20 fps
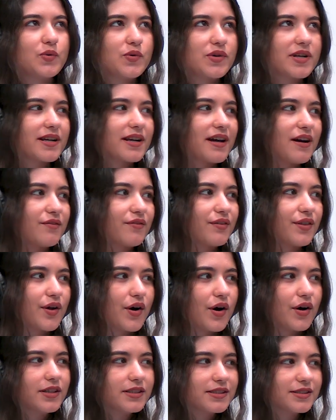you wouldn't have
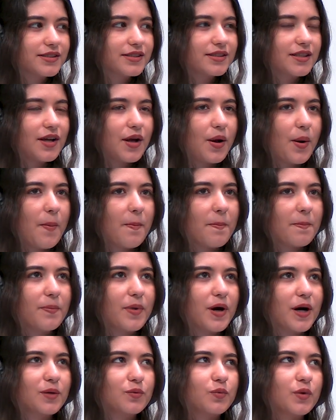thought.
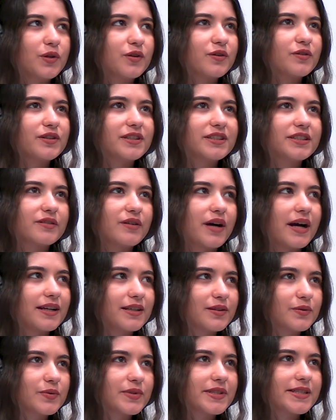But when you're
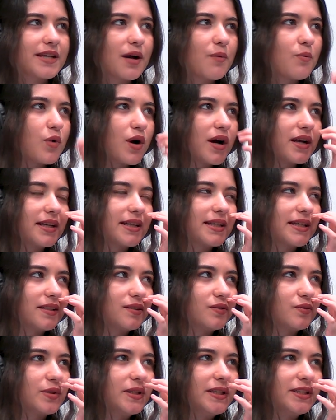interacting with someone, it
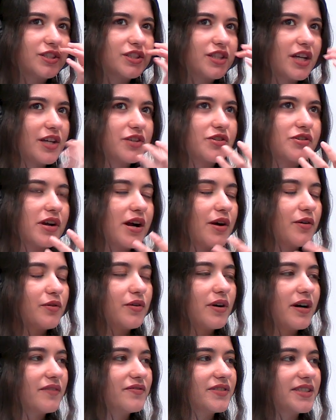can really change how
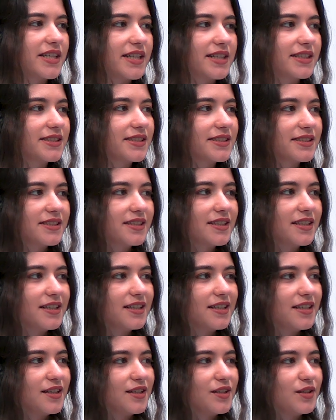you have sex.
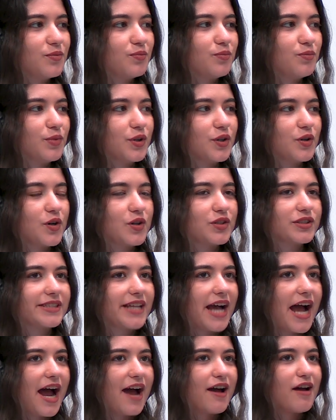Because
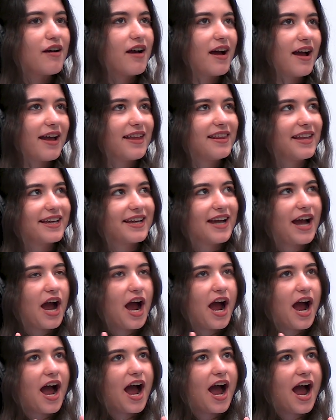
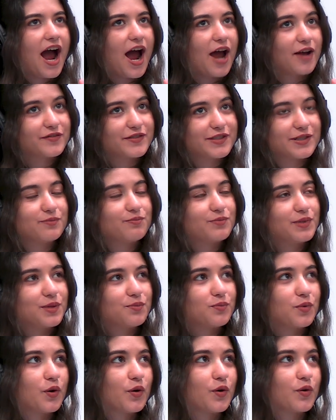I've seen
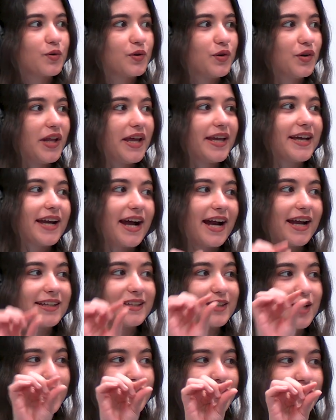people who are like, I
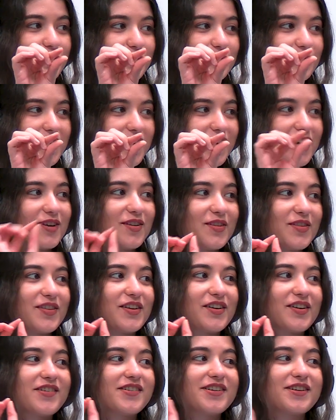touch them there and
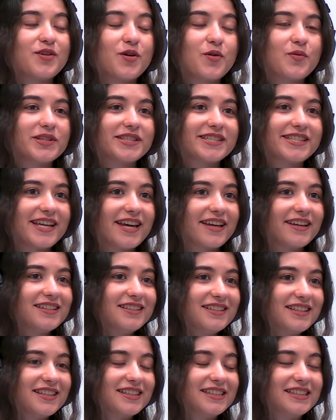they go
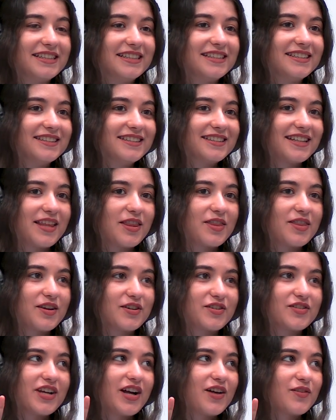insane. And
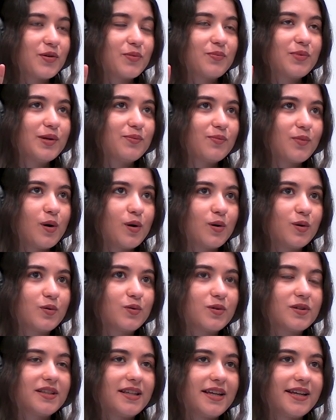there's other people
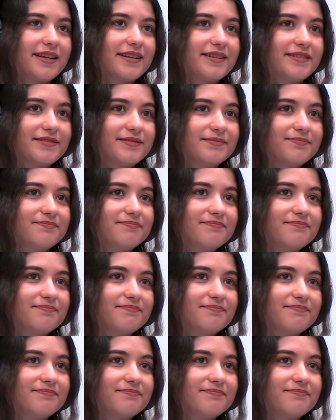who are like,